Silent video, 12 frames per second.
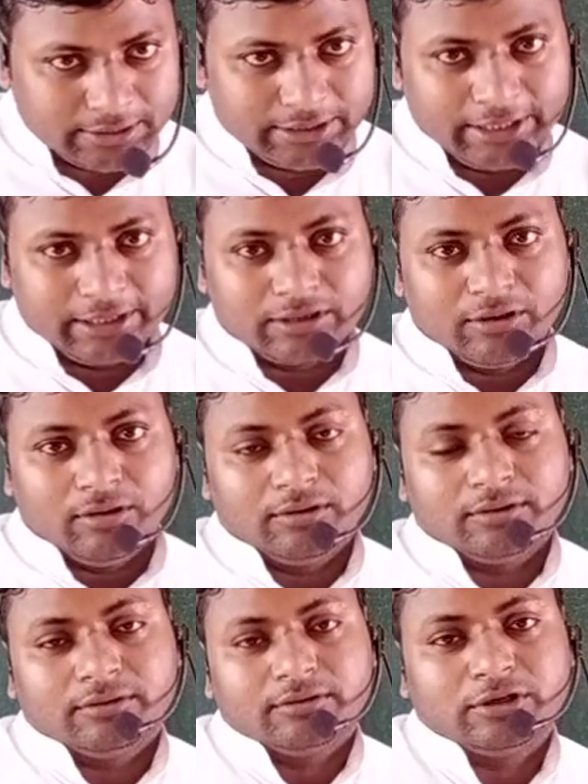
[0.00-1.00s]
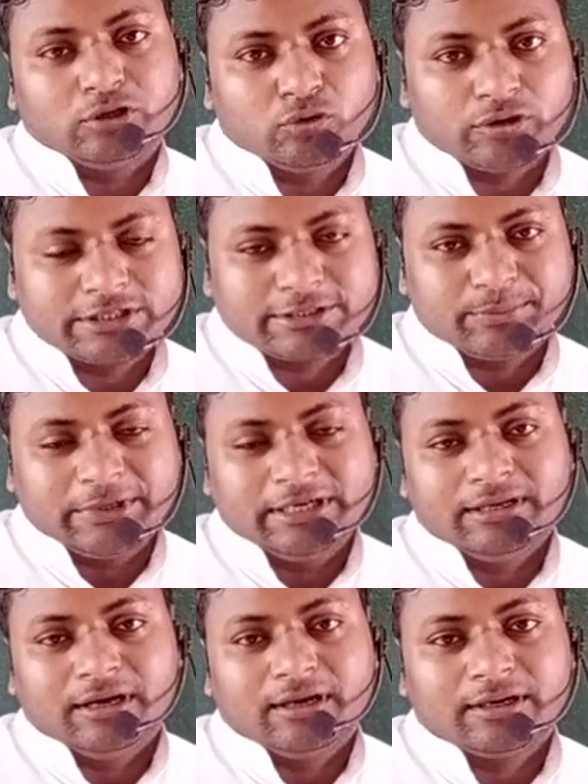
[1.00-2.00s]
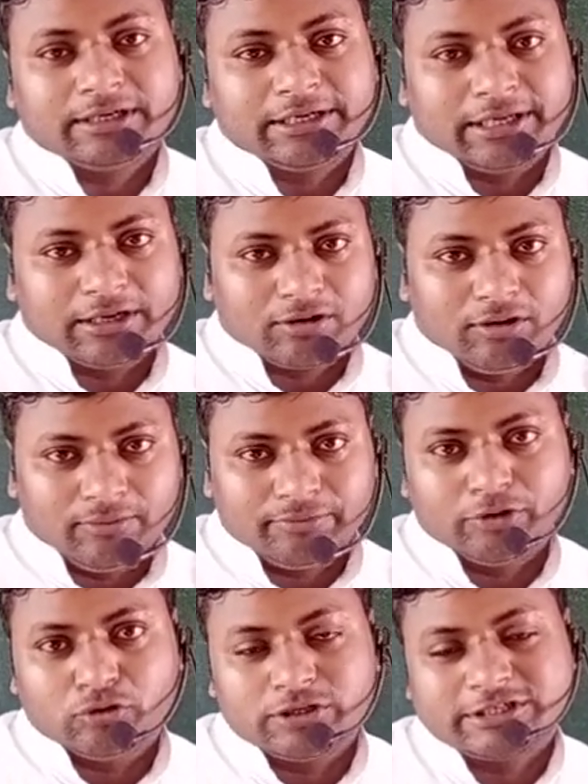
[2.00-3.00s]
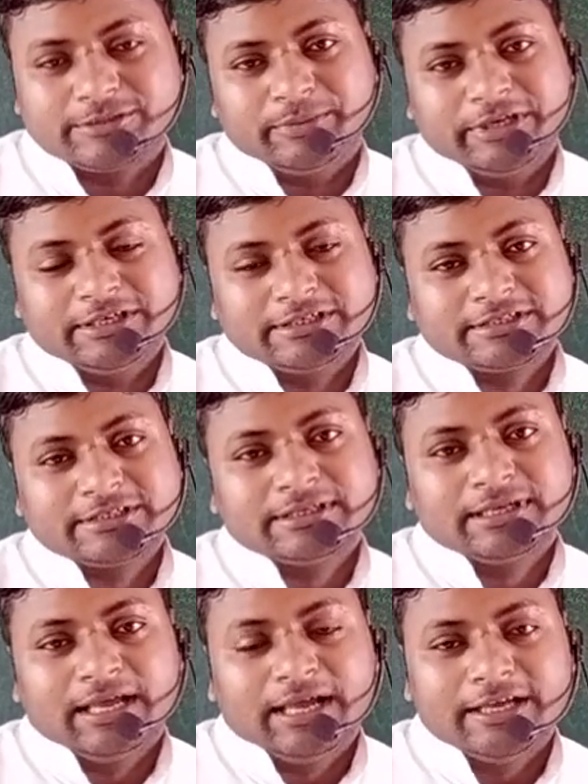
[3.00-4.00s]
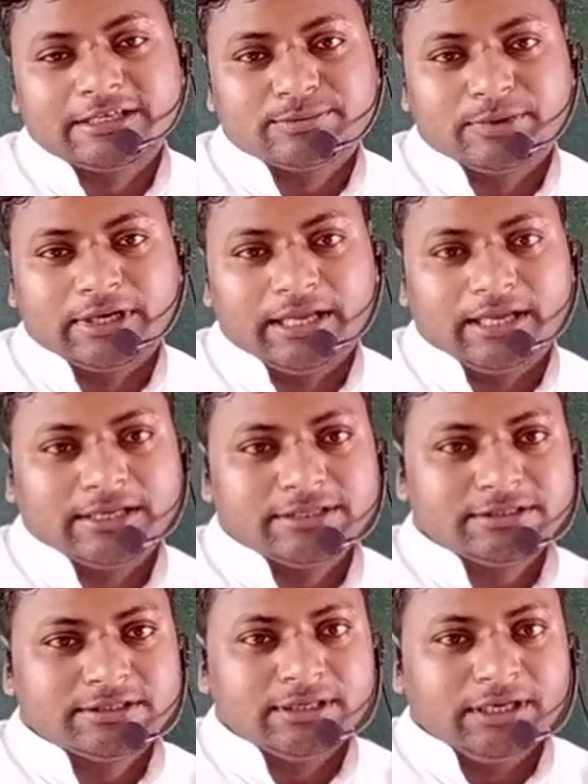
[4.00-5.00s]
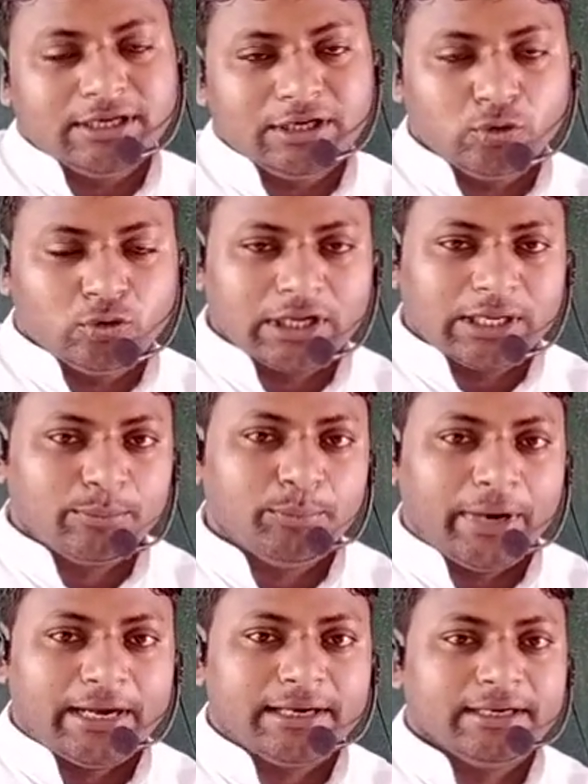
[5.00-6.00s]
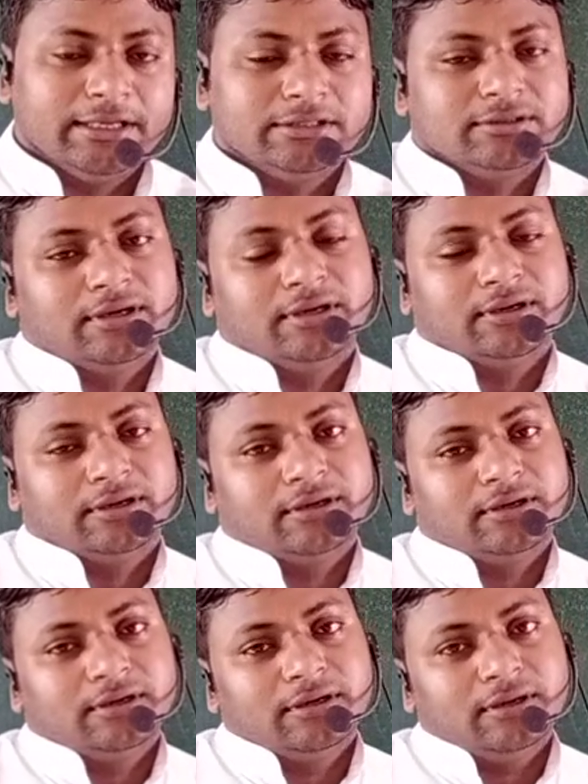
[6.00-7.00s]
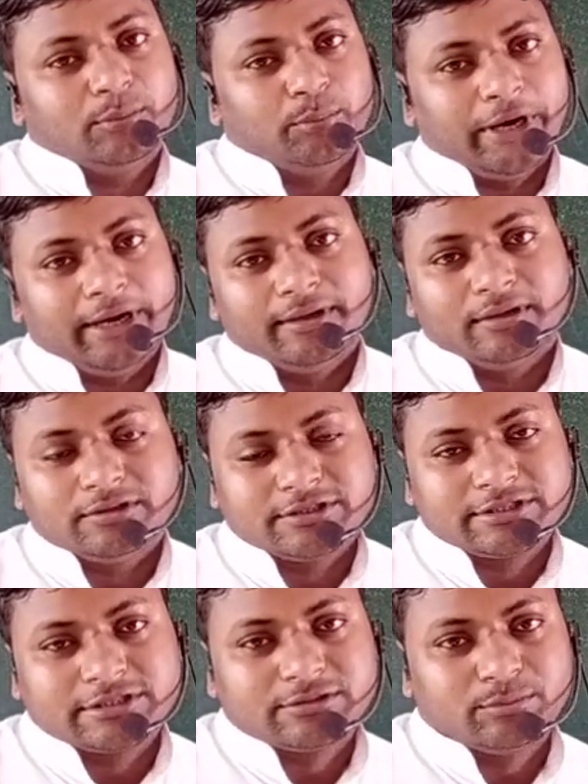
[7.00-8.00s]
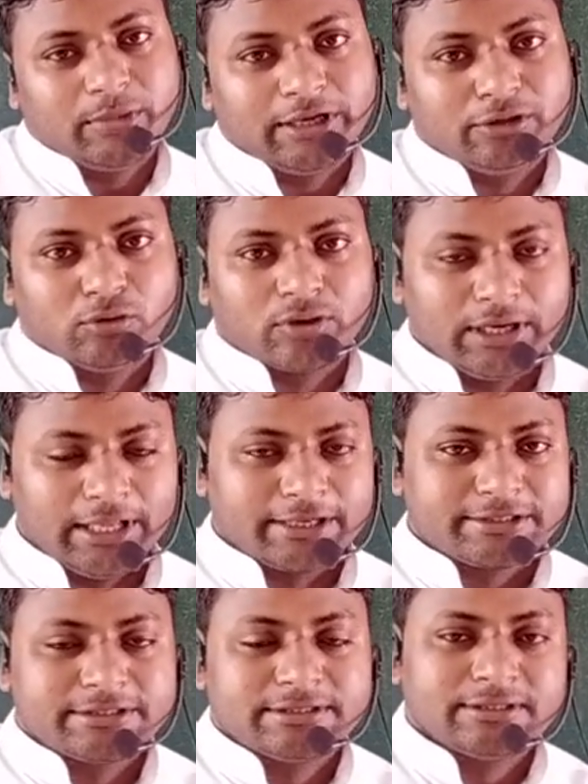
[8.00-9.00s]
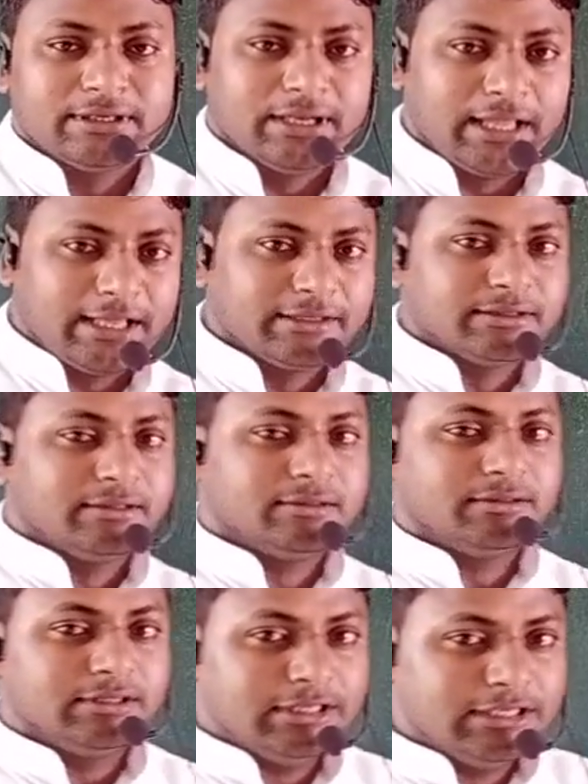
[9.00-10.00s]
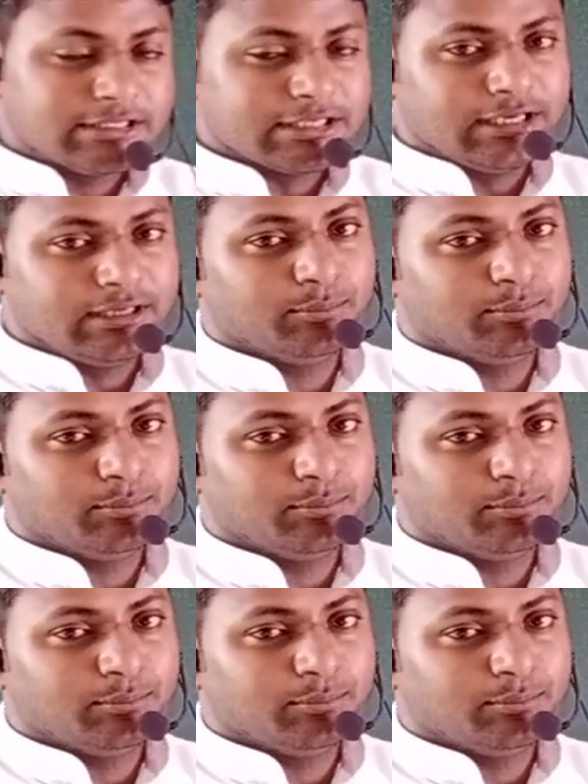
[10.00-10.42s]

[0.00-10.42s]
take on your speed or take off your speeds, as well as during paddling the paddles by your legs. Like each and